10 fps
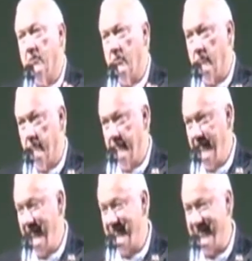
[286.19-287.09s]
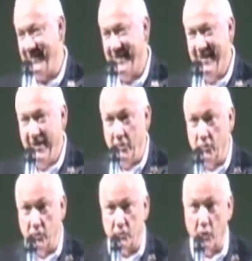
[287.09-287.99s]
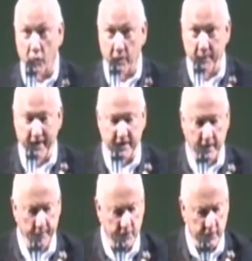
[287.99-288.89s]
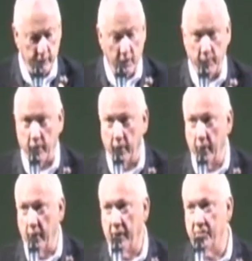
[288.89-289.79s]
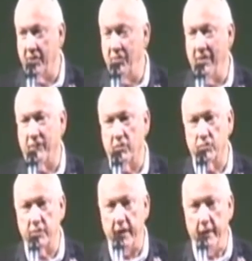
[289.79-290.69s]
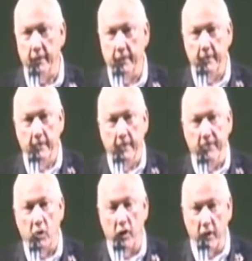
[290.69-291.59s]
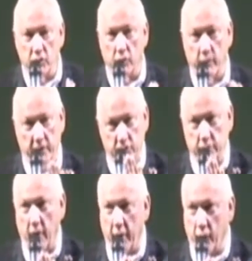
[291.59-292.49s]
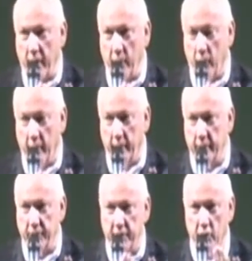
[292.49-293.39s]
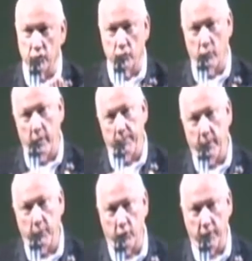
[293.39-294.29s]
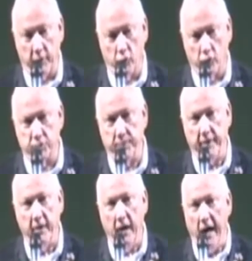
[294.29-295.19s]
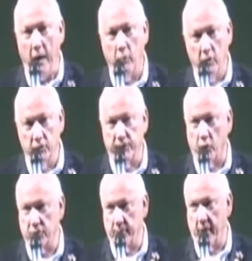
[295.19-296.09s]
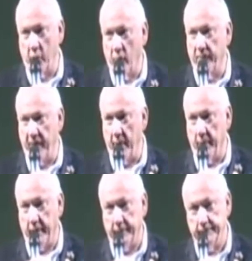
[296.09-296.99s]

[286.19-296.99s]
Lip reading: Oh, he said, you're just not going to make time. I said, Robert, I said, you have to understand, there is a risk, not a great one, that the Arizona Republic could endorse me. I would lose votes in my own family.